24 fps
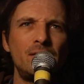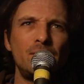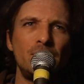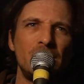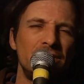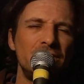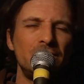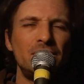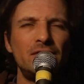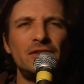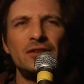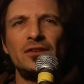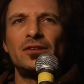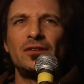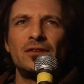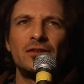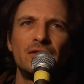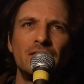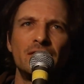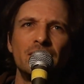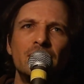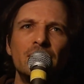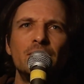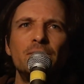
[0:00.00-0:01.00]

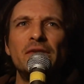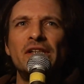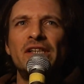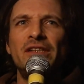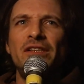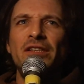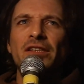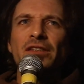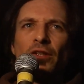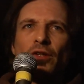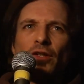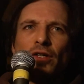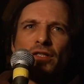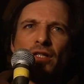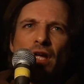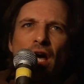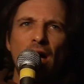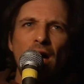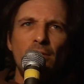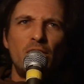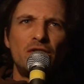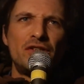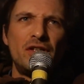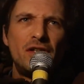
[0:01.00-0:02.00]
many toys,
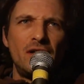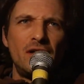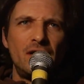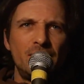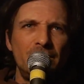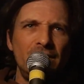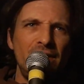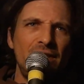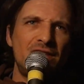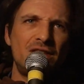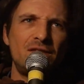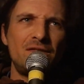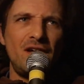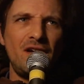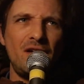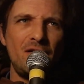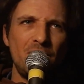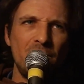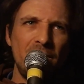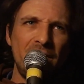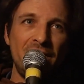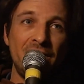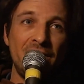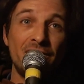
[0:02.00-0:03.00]

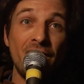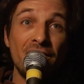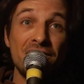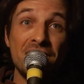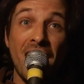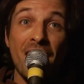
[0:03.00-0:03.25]
many toys,